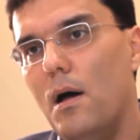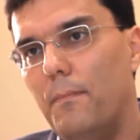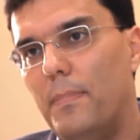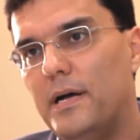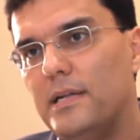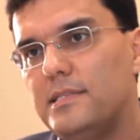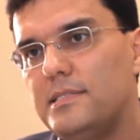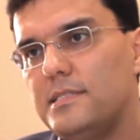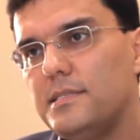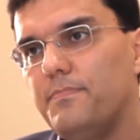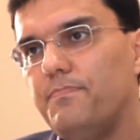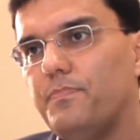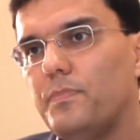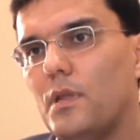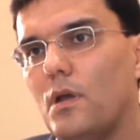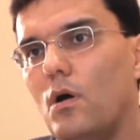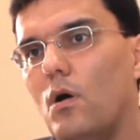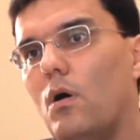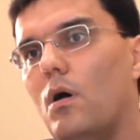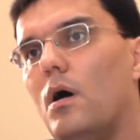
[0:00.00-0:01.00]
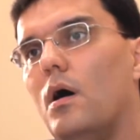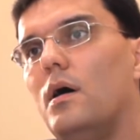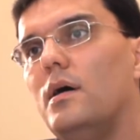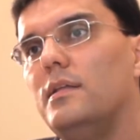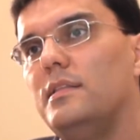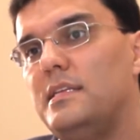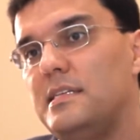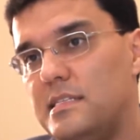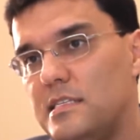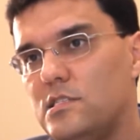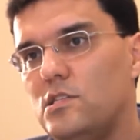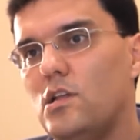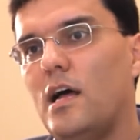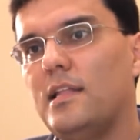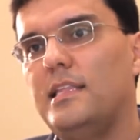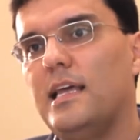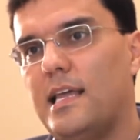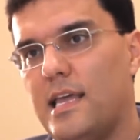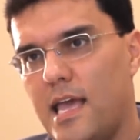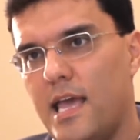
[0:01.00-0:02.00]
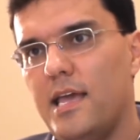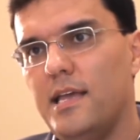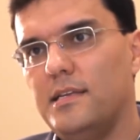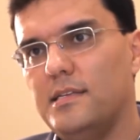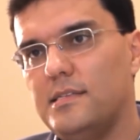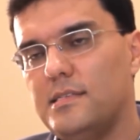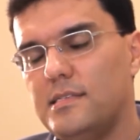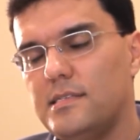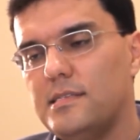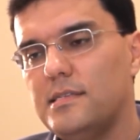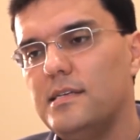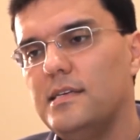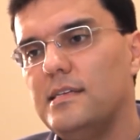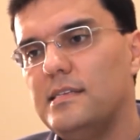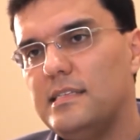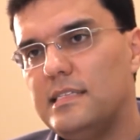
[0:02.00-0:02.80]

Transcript: But this is not the case.